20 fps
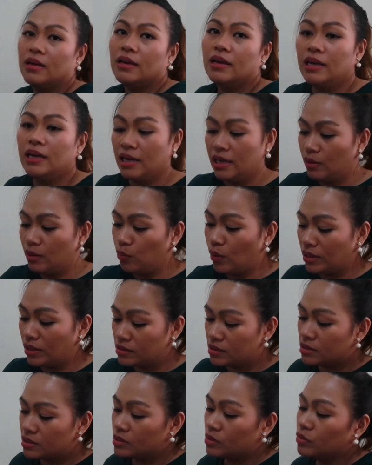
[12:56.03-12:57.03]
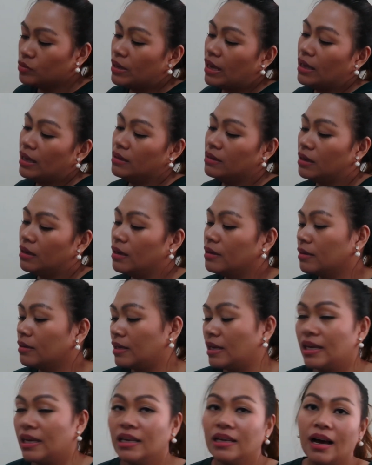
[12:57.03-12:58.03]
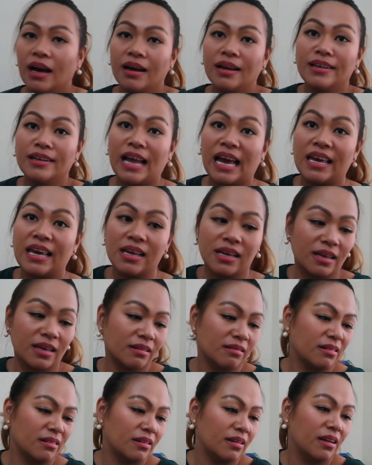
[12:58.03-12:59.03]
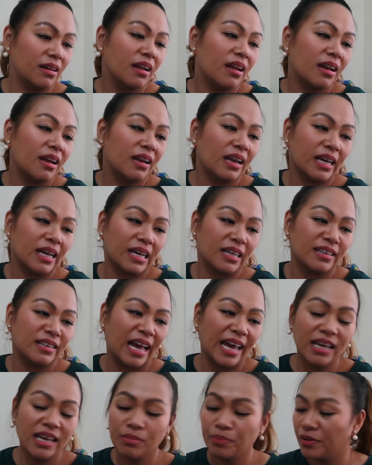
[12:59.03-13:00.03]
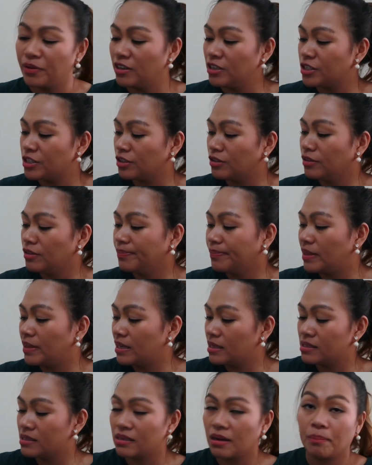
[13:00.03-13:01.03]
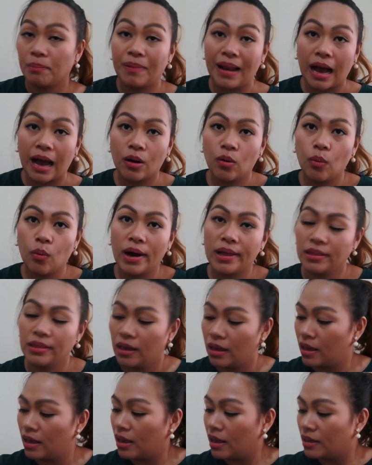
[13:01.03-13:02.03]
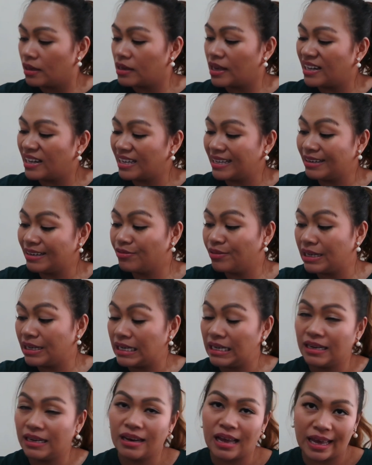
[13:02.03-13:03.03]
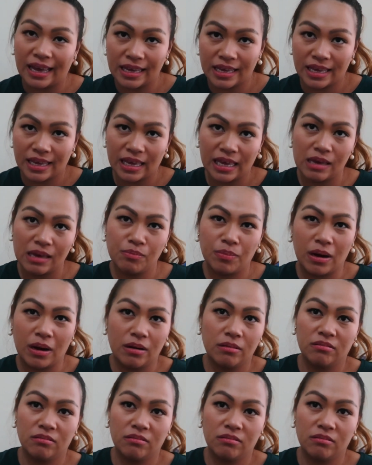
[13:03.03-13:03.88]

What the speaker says: He wants to get, he got a Nike, like a Nike version of this, a black one. And he really like it, but